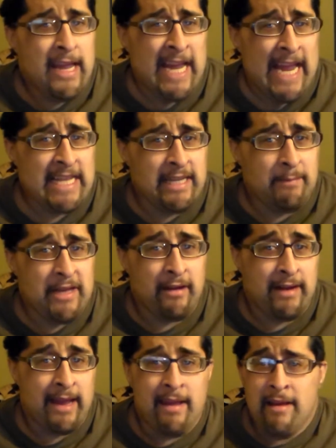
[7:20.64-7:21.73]
You get tipped the
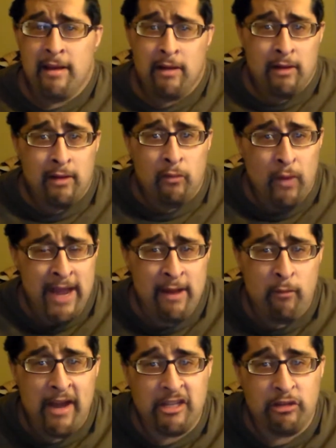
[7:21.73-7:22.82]
other day. Any
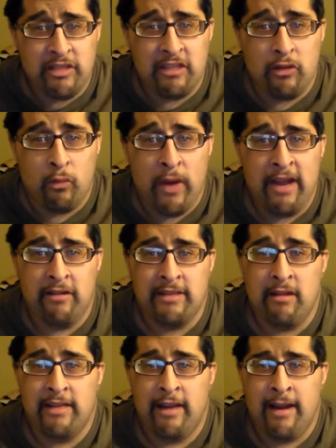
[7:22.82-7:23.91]
waitresses or waiters
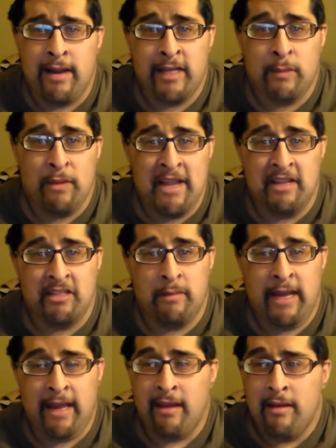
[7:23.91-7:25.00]
out there, explain this
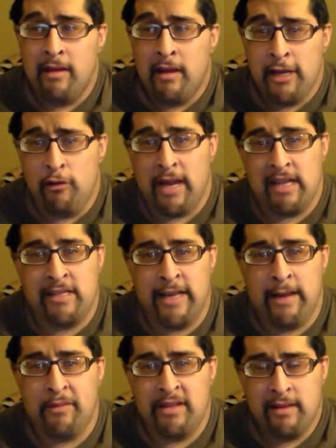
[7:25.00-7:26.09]
to me. You get
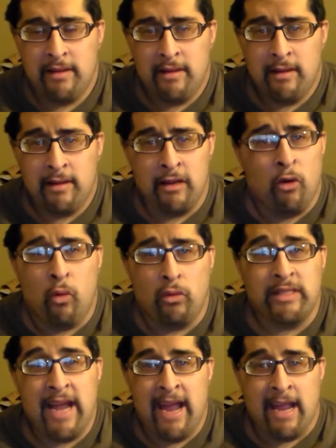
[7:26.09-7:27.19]
tipped the
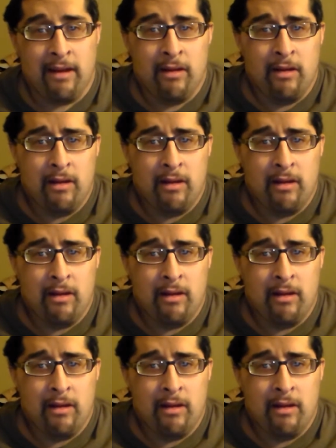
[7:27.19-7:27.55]
whole day.